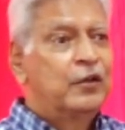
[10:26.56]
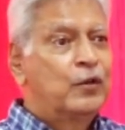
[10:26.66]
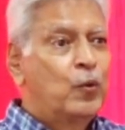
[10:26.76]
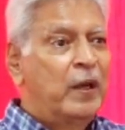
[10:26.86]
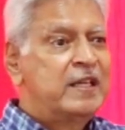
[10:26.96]

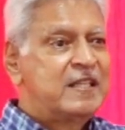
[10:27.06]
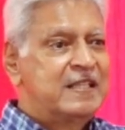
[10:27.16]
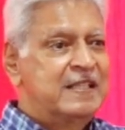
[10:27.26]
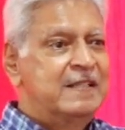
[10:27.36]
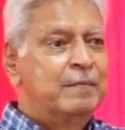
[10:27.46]
good
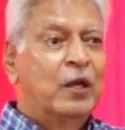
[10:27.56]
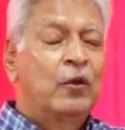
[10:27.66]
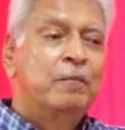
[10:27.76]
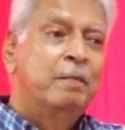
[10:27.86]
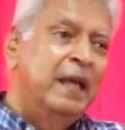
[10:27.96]
question
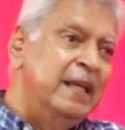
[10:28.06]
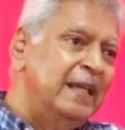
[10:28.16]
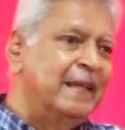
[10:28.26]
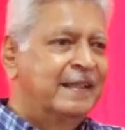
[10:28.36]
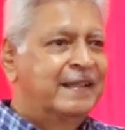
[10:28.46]
because
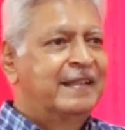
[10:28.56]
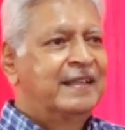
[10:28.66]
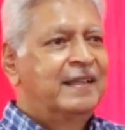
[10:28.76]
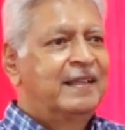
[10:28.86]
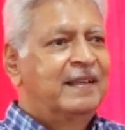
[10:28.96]
many,
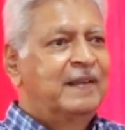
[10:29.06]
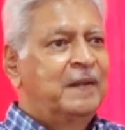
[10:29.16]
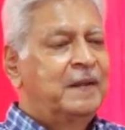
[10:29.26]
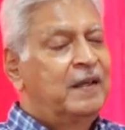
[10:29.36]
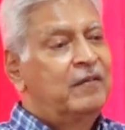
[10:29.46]

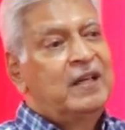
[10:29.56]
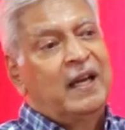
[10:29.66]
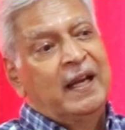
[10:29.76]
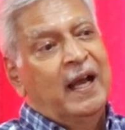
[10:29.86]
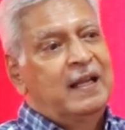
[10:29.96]
even
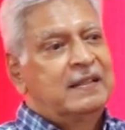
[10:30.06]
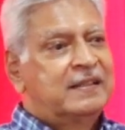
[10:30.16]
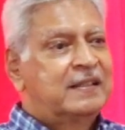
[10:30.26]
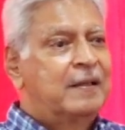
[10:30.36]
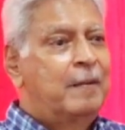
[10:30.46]

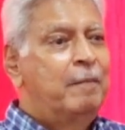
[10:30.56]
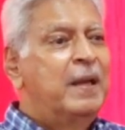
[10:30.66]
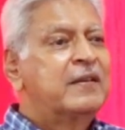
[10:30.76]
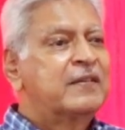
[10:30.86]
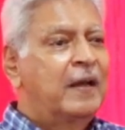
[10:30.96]
adults,
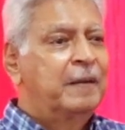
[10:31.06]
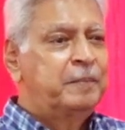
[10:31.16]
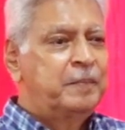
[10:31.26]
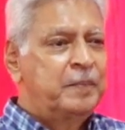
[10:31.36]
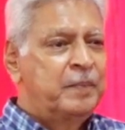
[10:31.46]
mix
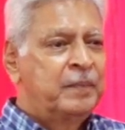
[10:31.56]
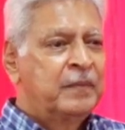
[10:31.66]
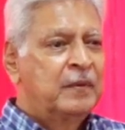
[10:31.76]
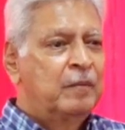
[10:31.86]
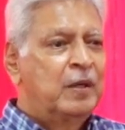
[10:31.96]
up
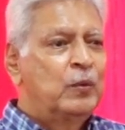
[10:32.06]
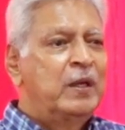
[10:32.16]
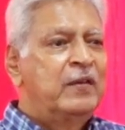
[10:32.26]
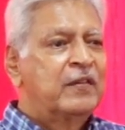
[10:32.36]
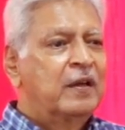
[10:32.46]

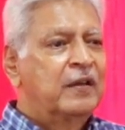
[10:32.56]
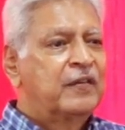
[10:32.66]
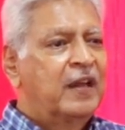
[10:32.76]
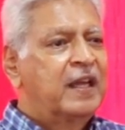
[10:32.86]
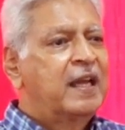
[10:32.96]
between a
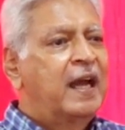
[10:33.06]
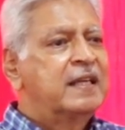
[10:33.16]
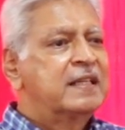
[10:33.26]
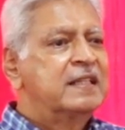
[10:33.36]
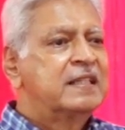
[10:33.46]

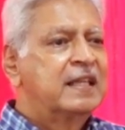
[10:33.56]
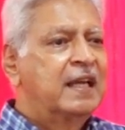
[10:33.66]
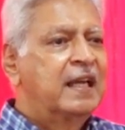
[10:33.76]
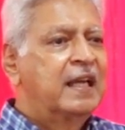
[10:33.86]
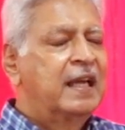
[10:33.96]
psychiatrist
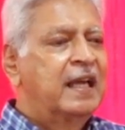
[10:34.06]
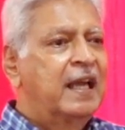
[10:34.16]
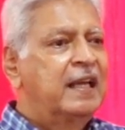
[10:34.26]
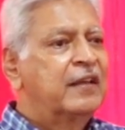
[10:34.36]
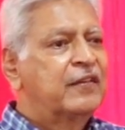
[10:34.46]

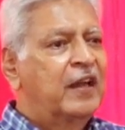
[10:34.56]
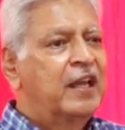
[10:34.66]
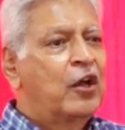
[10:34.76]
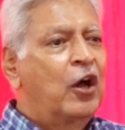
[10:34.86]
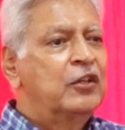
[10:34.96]
and a
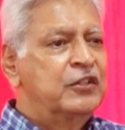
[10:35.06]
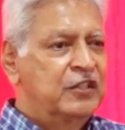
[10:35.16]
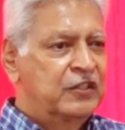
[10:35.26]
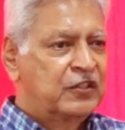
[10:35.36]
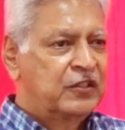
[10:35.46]

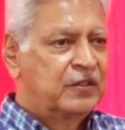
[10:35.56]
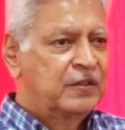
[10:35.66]
psychologist.